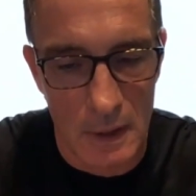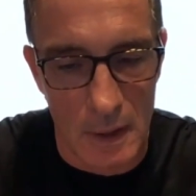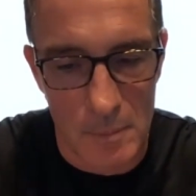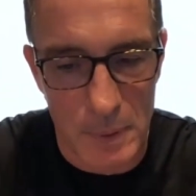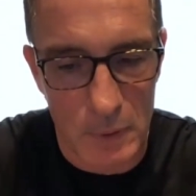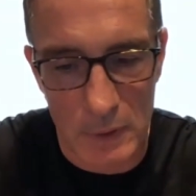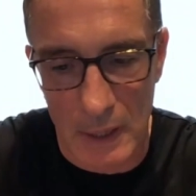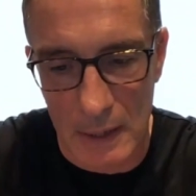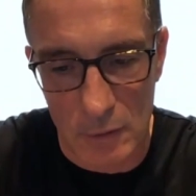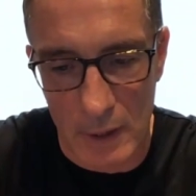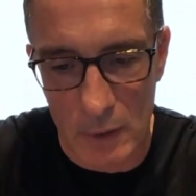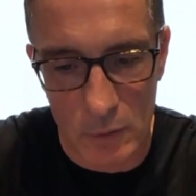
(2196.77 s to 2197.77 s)
And building eight
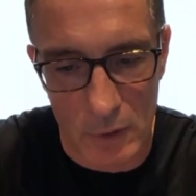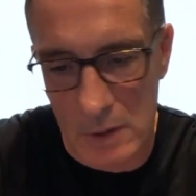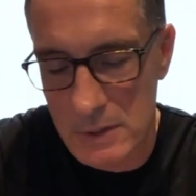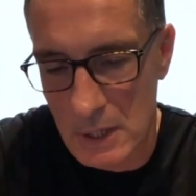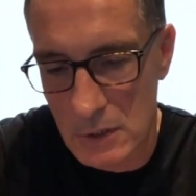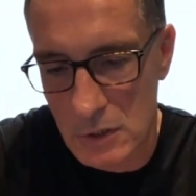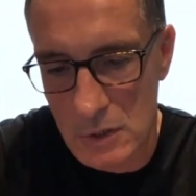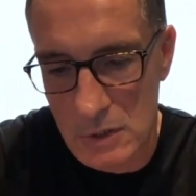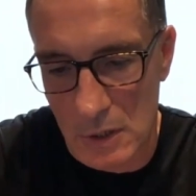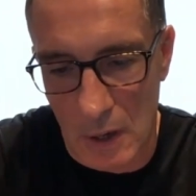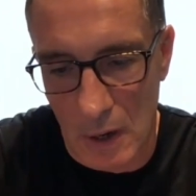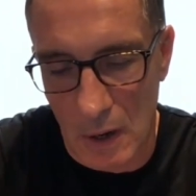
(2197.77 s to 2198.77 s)
great organisations
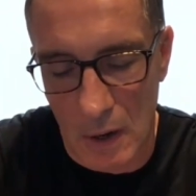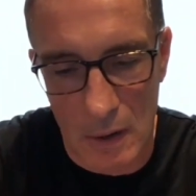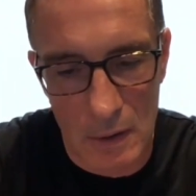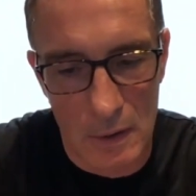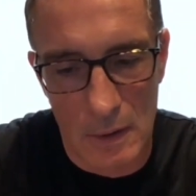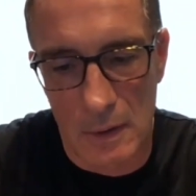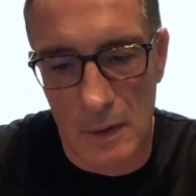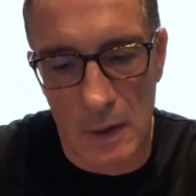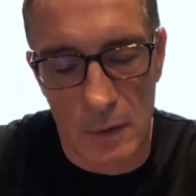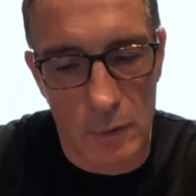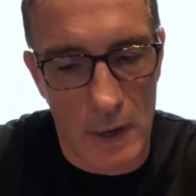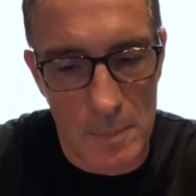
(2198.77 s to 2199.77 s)
are, you
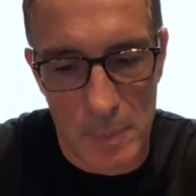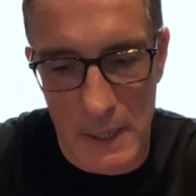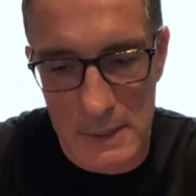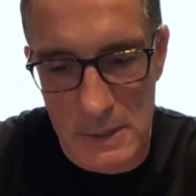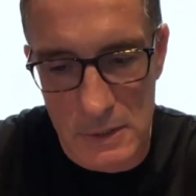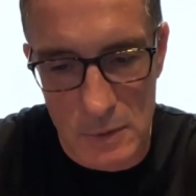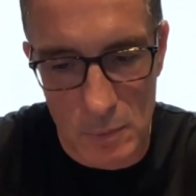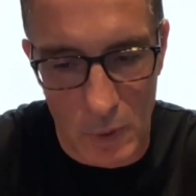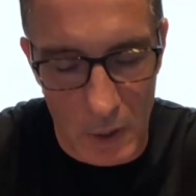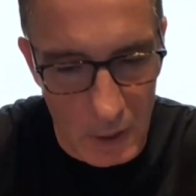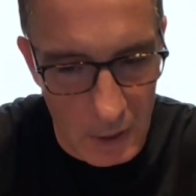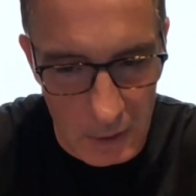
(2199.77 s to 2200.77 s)
know, great places to
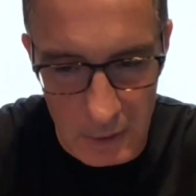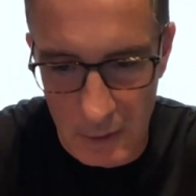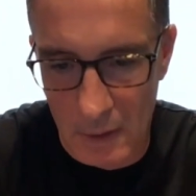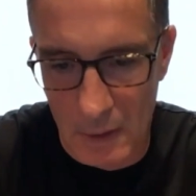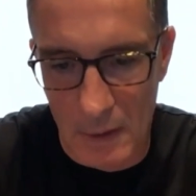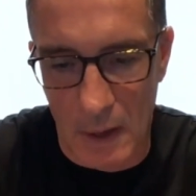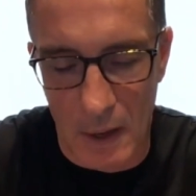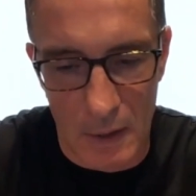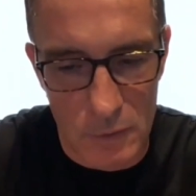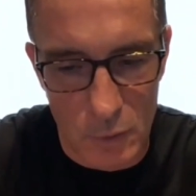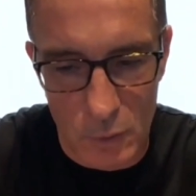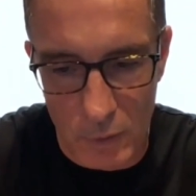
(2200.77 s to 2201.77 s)
work, uh,
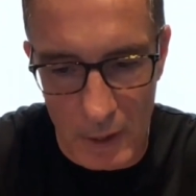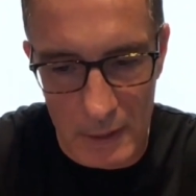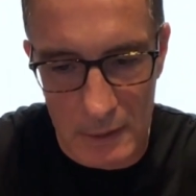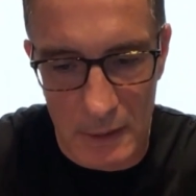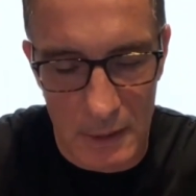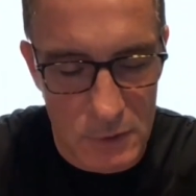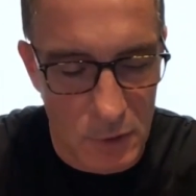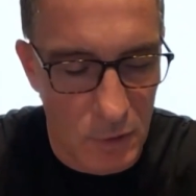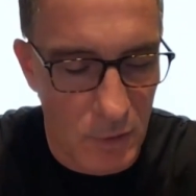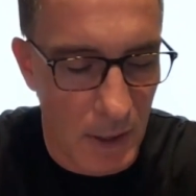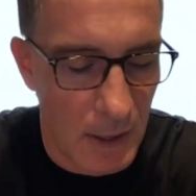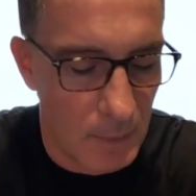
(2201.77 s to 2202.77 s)
do great things, and
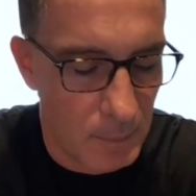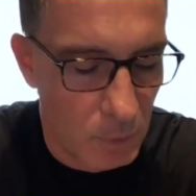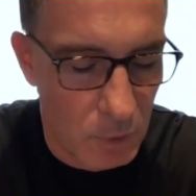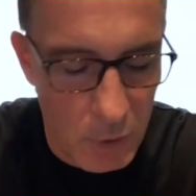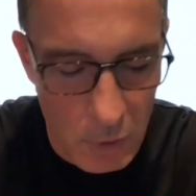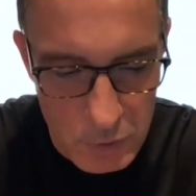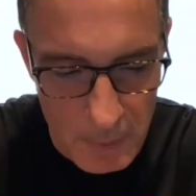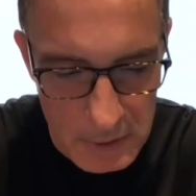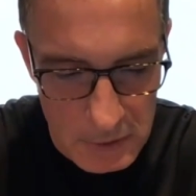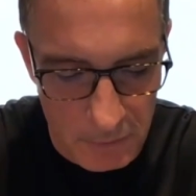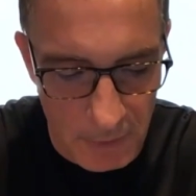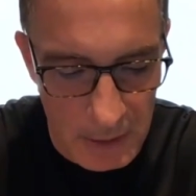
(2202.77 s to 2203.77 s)
create huge amounts
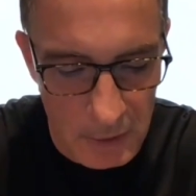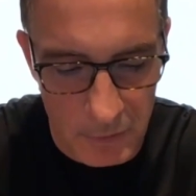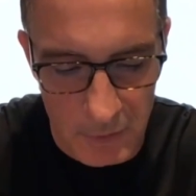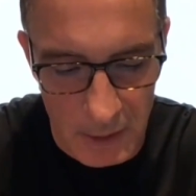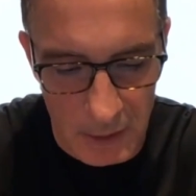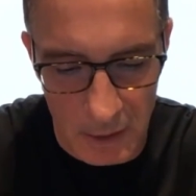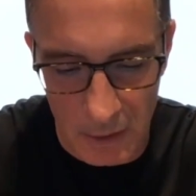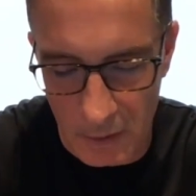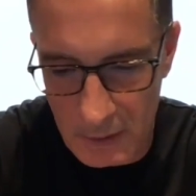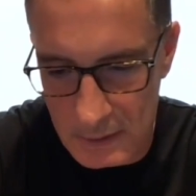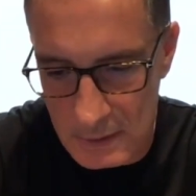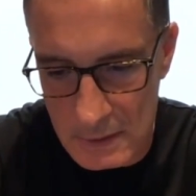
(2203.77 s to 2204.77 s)
of value for their
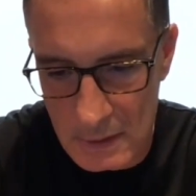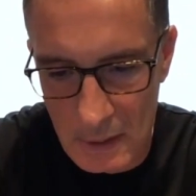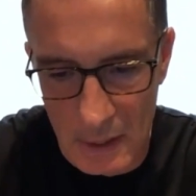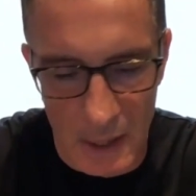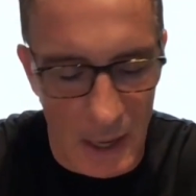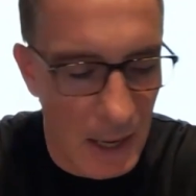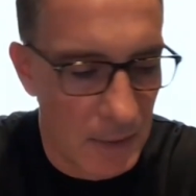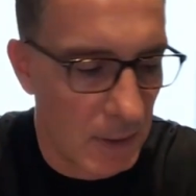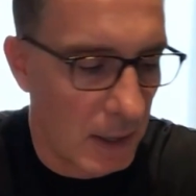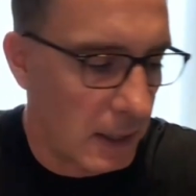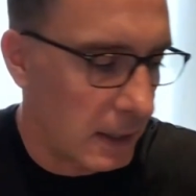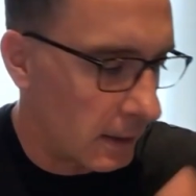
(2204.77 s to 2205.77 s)
clients and
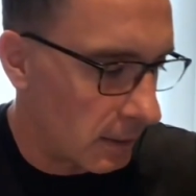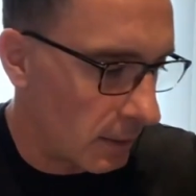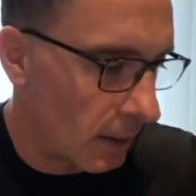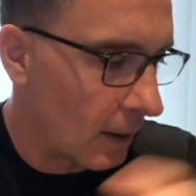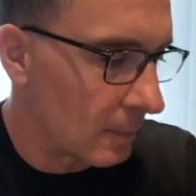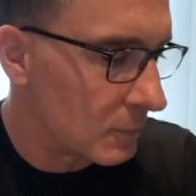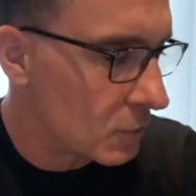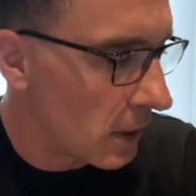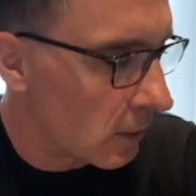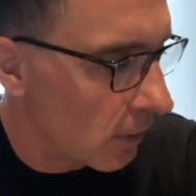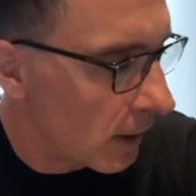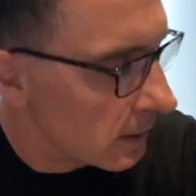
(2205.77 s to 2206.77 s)
they um,
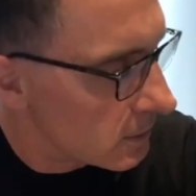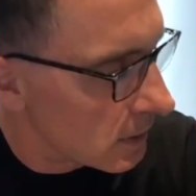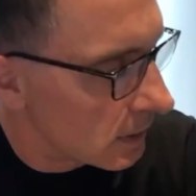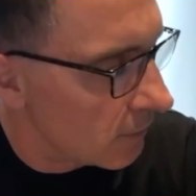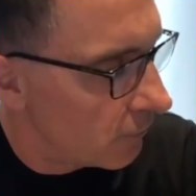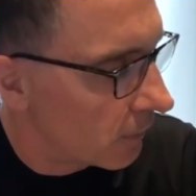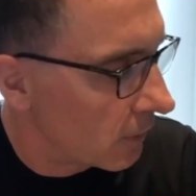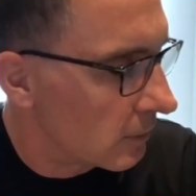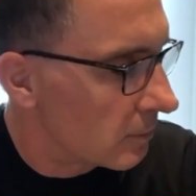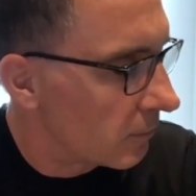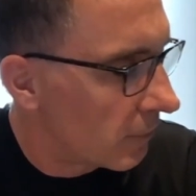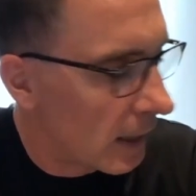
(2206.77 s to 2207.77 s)
generate
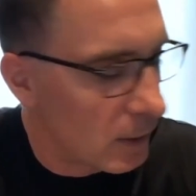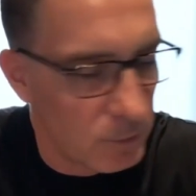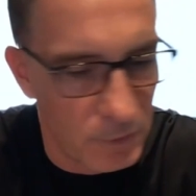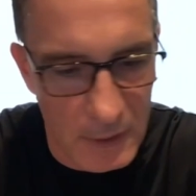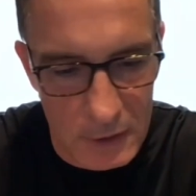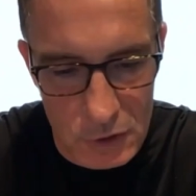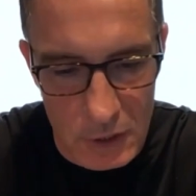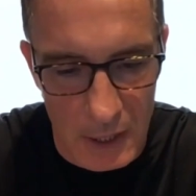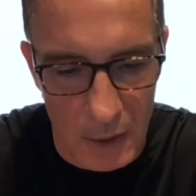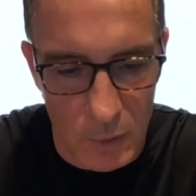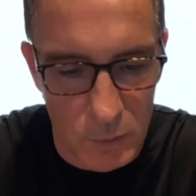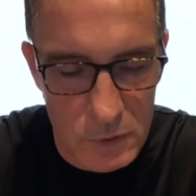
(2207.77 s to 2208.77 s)
significant value for their
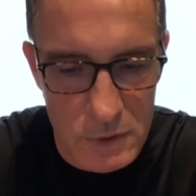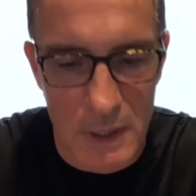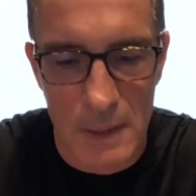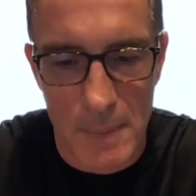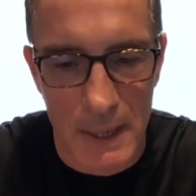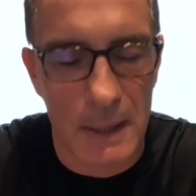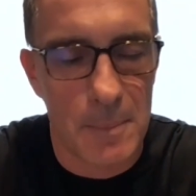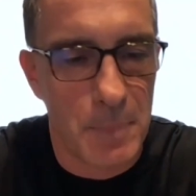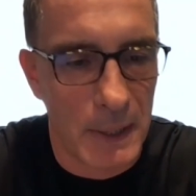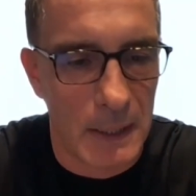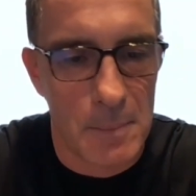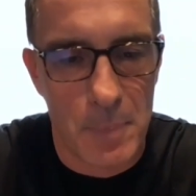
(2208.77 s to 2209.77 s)
shareholders and they make a
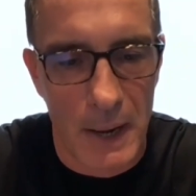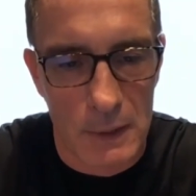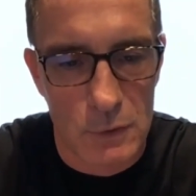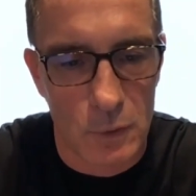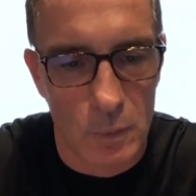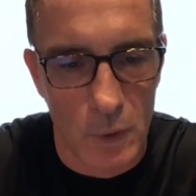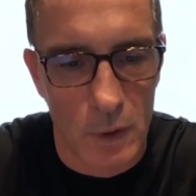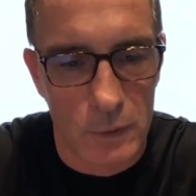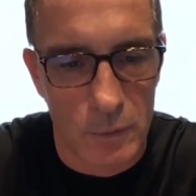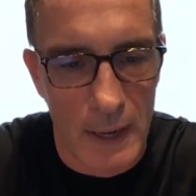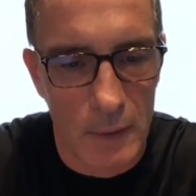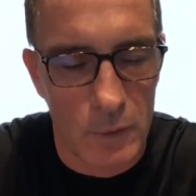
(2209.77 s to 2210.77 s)
big impact on the world
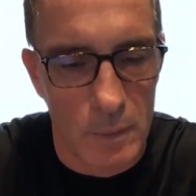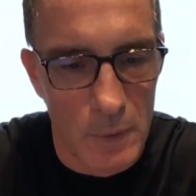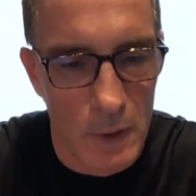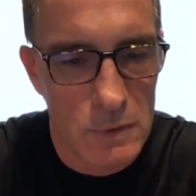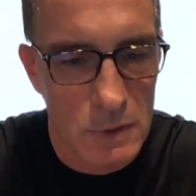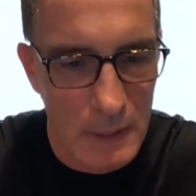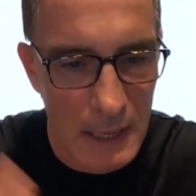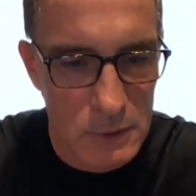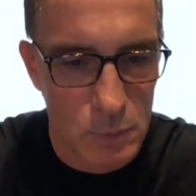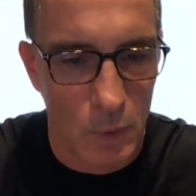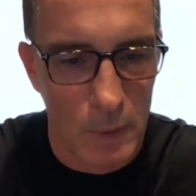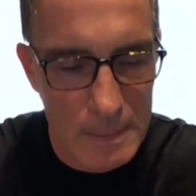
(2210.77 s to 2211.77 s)
around them. Those are, that's
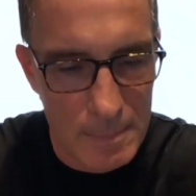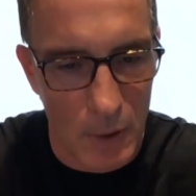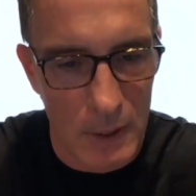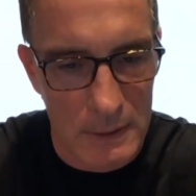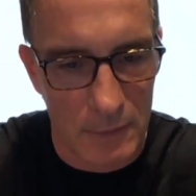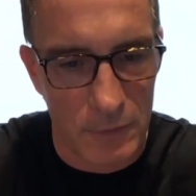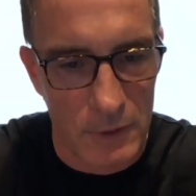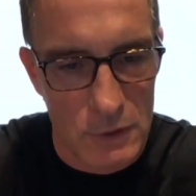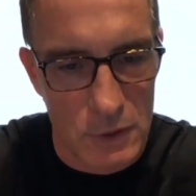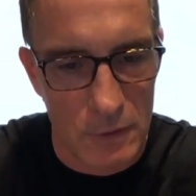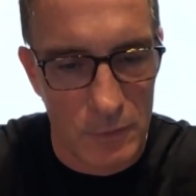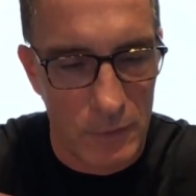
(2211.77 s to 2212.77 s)
what, in my
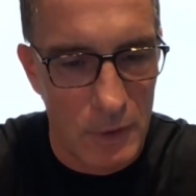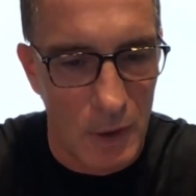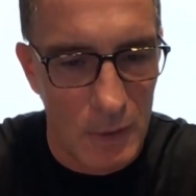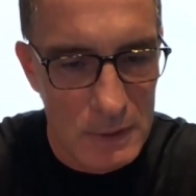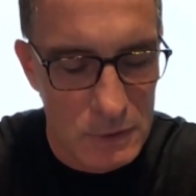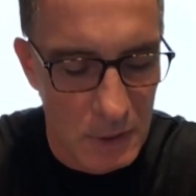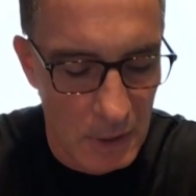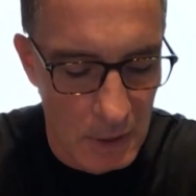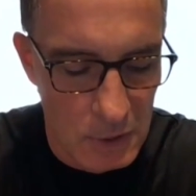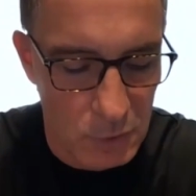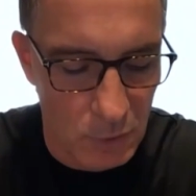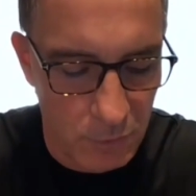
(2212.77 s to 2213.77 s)
definition of you know this
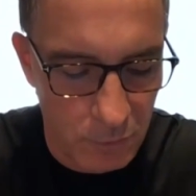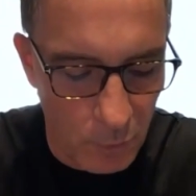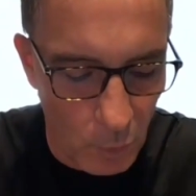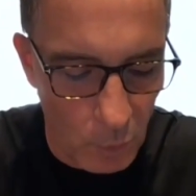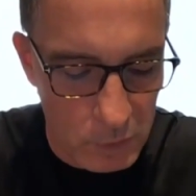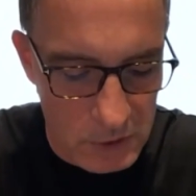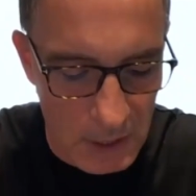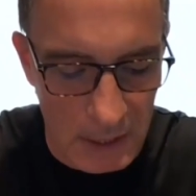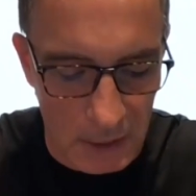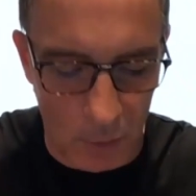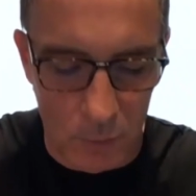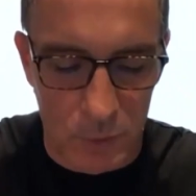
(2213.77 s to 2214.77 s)
sort of four
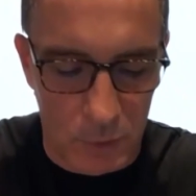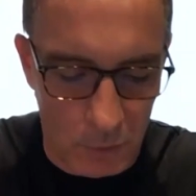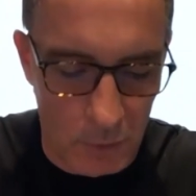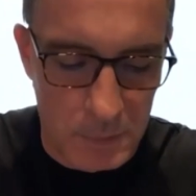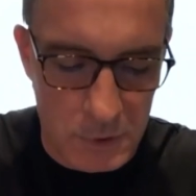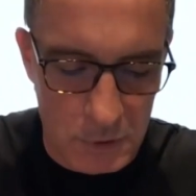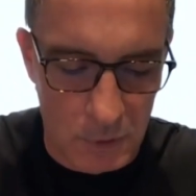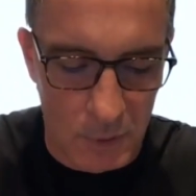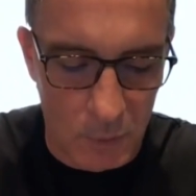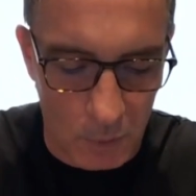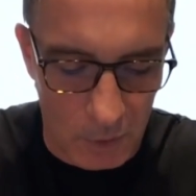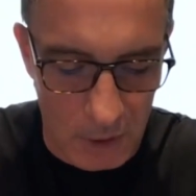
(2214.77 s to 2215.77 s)
stakeholder groups to an
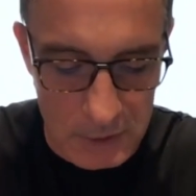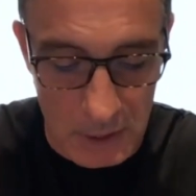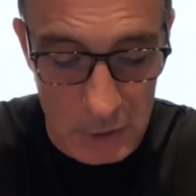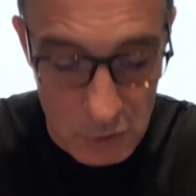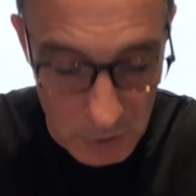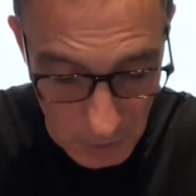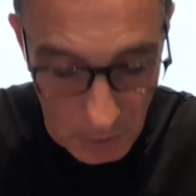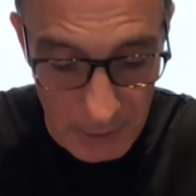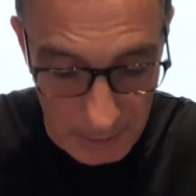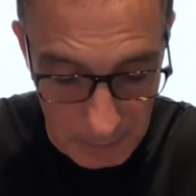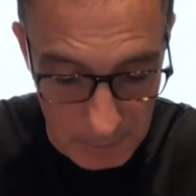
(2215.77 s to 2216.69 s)
organisation like